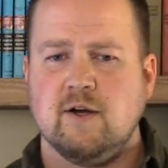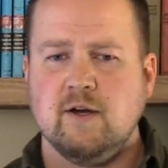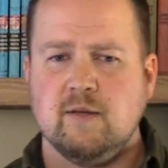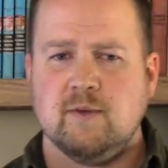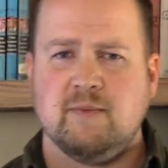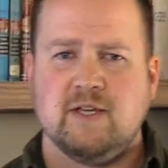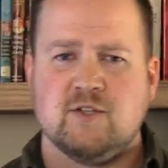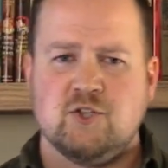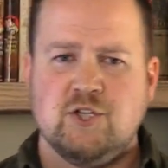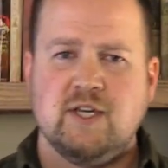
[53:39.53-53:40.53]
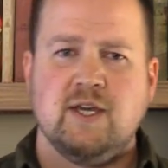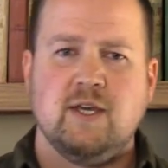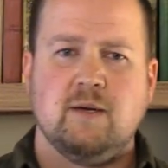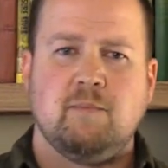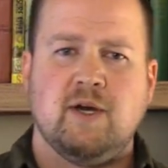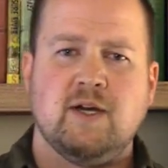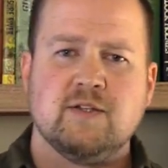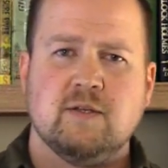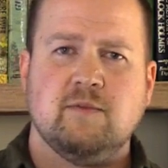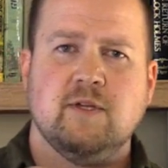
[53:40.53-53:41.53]
argument because she can't
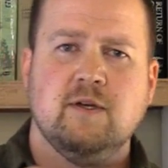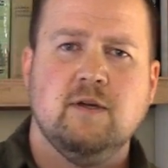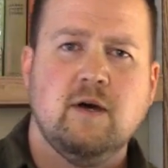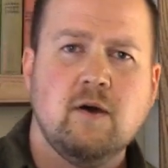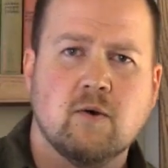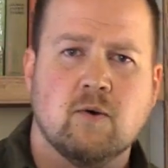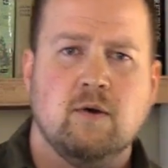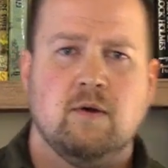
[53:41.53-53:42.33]
possibly know